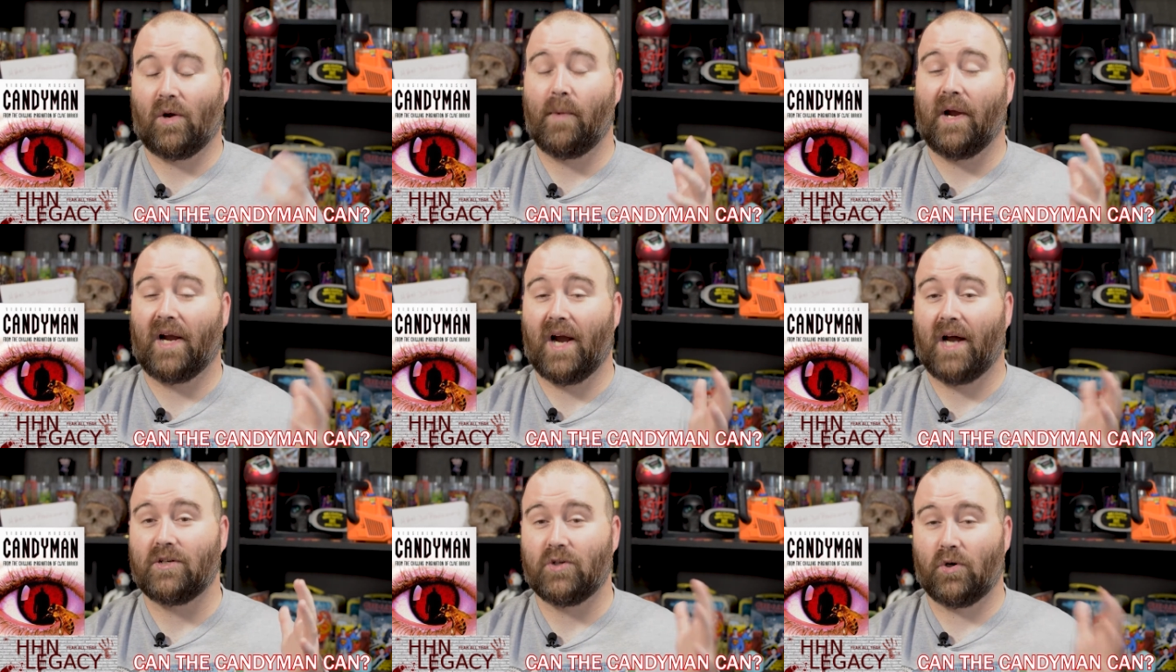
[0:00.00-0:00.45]
oh
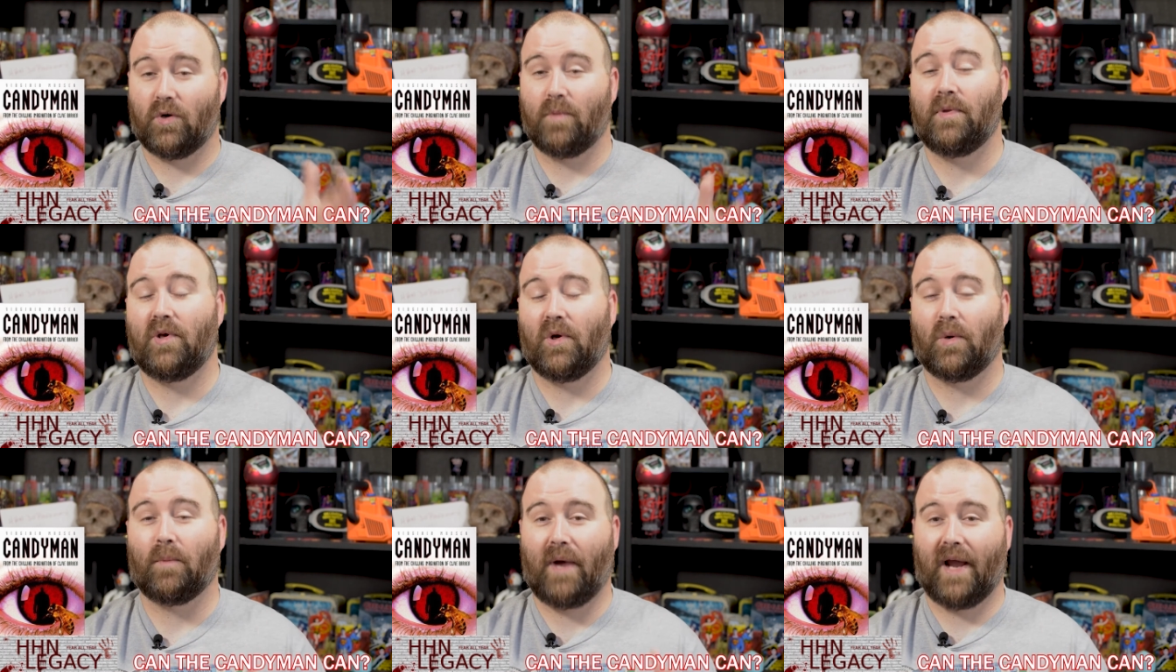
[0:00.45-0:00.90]
my God, Jordan
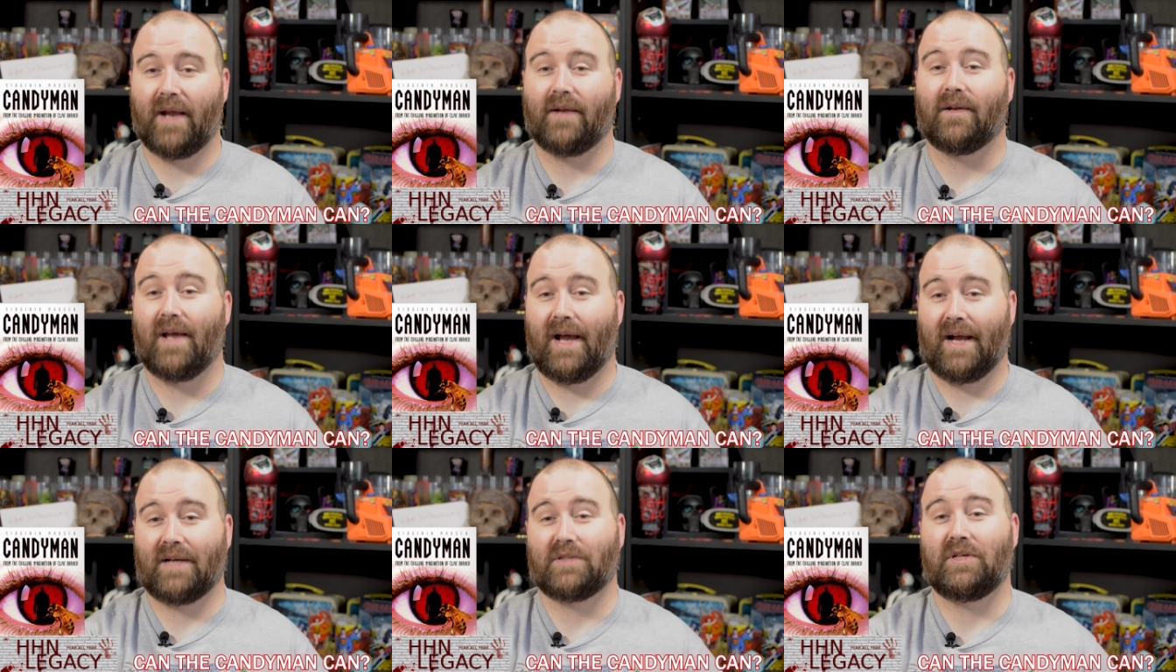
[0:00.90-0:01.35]
Peele
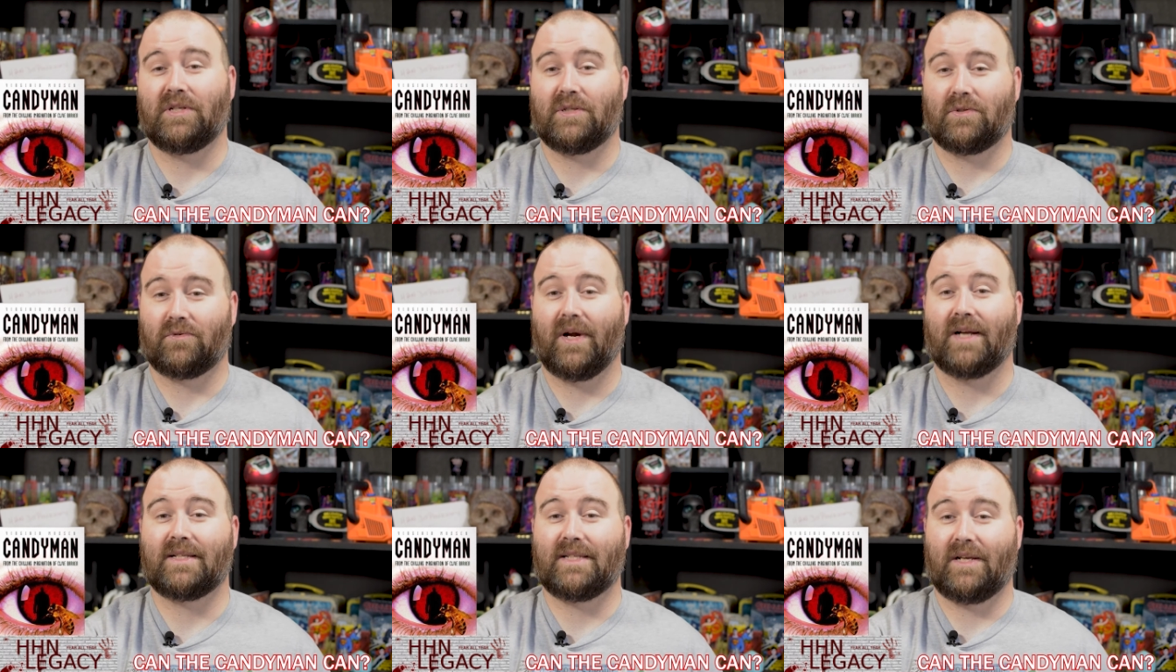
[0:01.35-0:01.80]
might actually
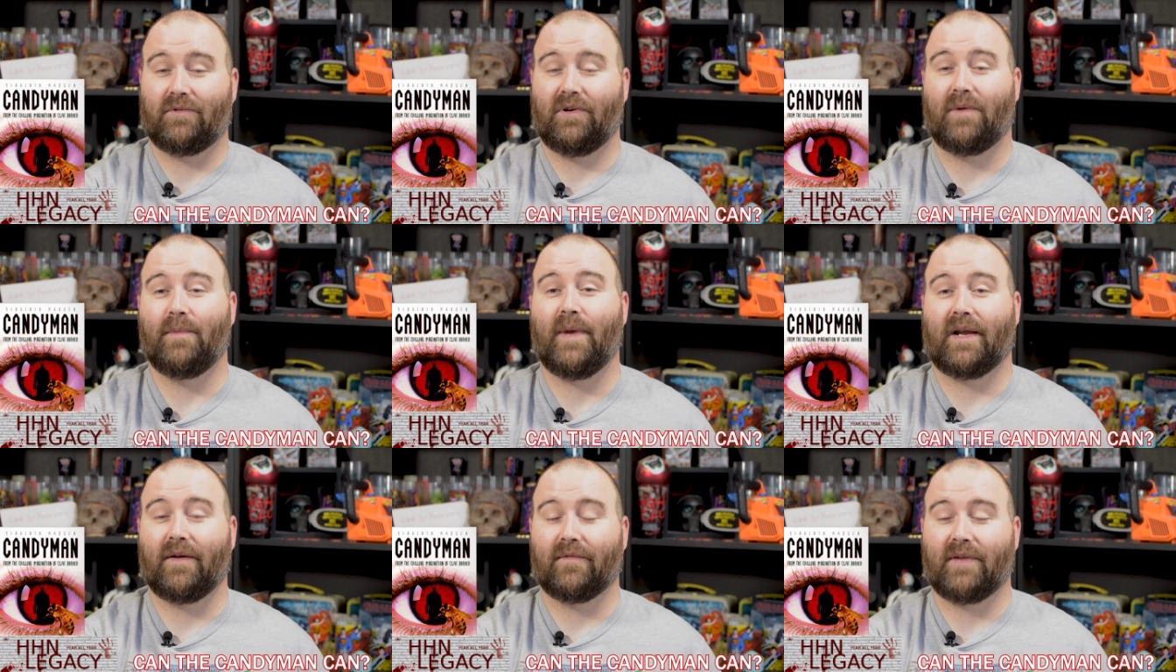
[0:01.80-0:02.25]
direct a
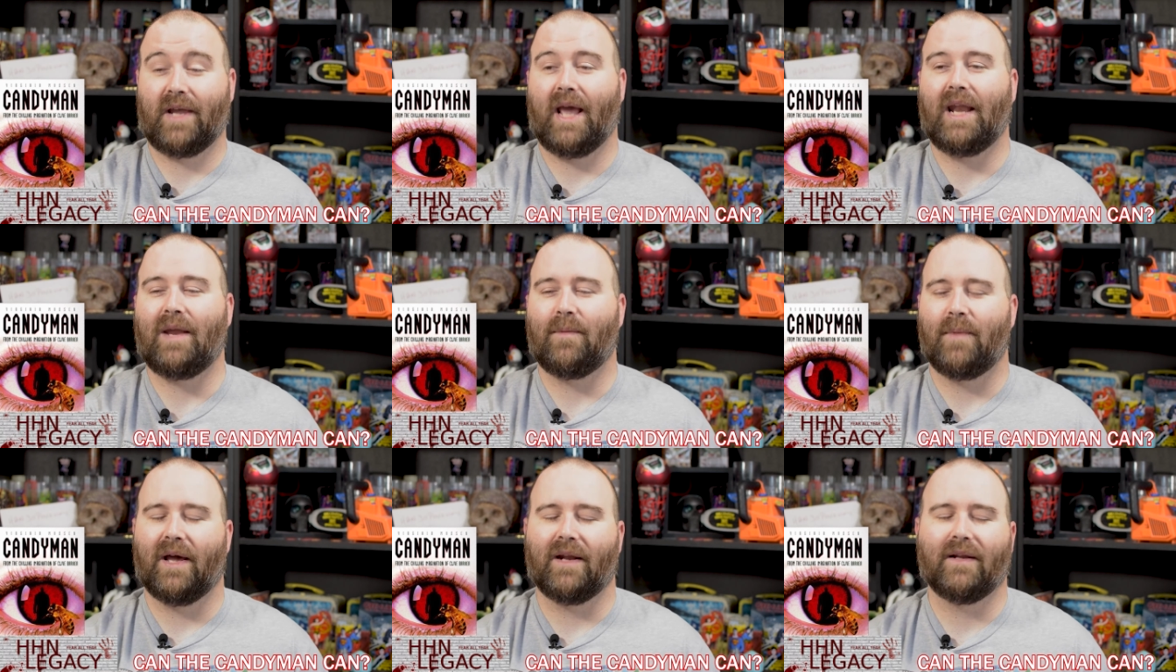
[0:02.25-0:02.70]
remake of
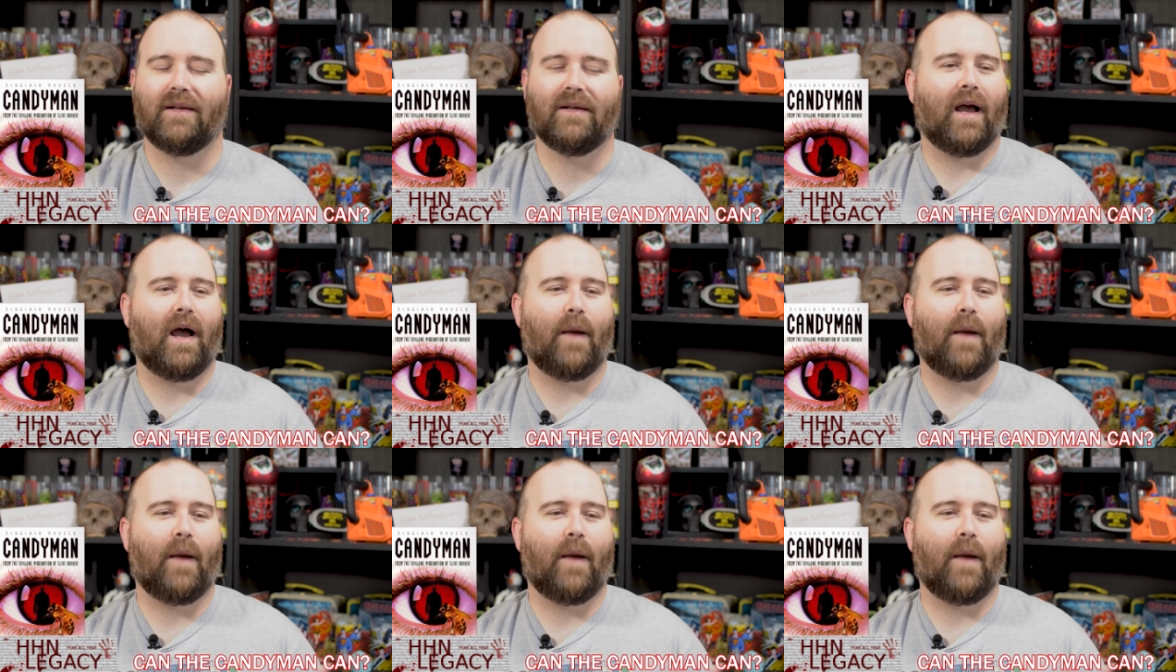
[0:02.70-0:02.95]
Candyman,